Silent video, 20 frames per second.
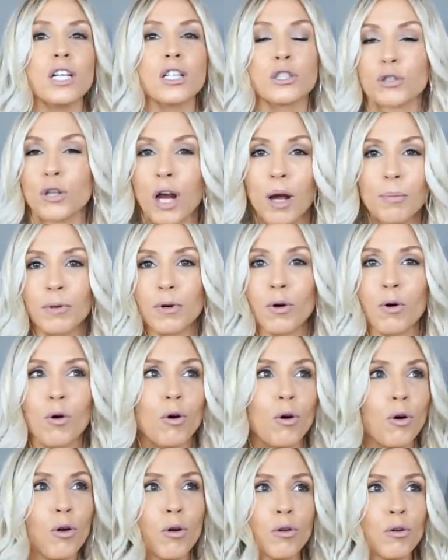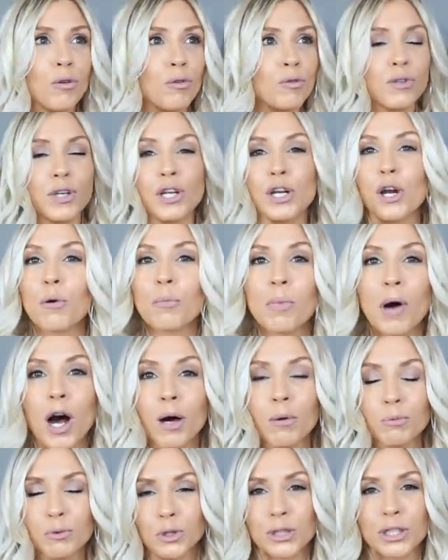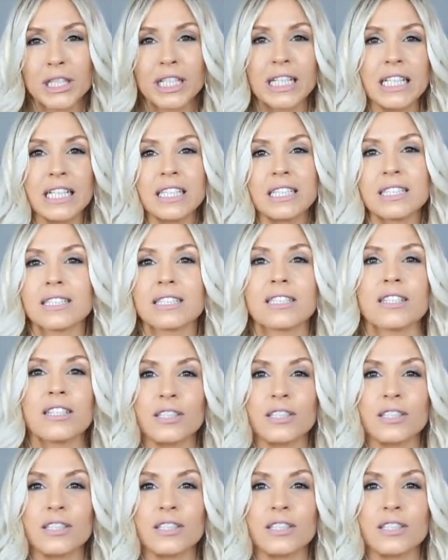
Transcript: tropical you know palm trees and